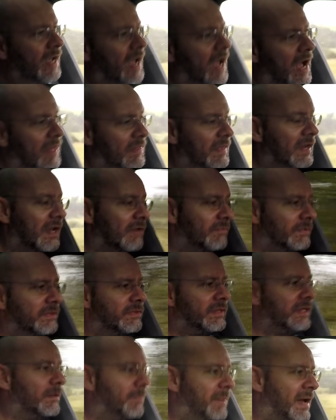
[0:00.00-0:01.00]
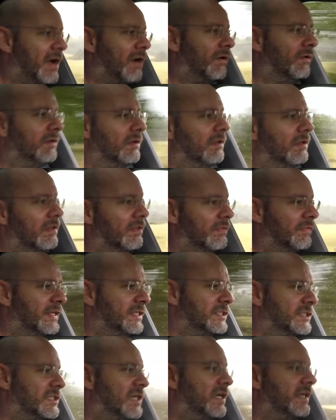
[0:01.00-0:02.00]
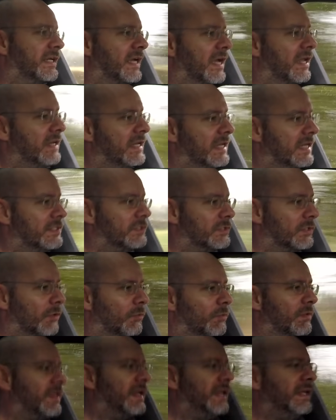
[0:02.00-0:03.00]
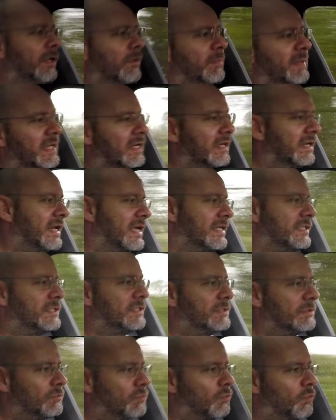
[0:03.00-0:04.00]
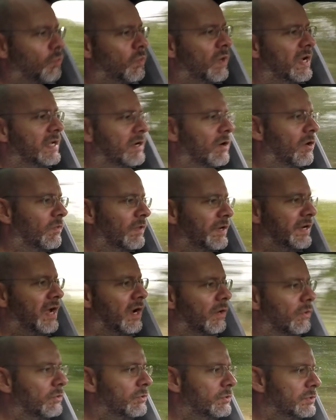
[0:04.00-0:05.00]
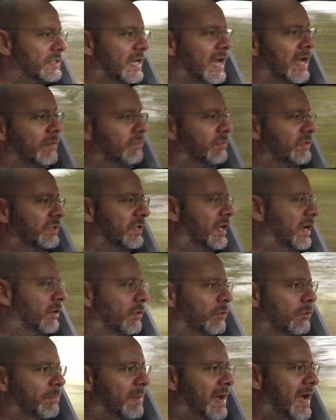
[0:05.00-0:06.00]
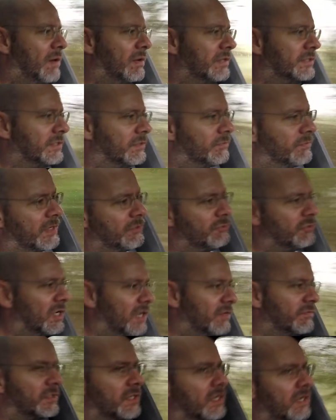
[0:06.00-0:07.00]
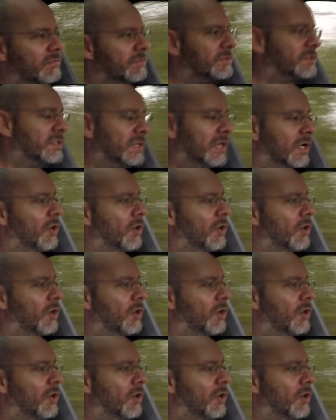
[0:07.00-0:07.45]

And the lovely thing about this Taycan is that with a little bit less weight on the nose and with no power to the front drive shafts,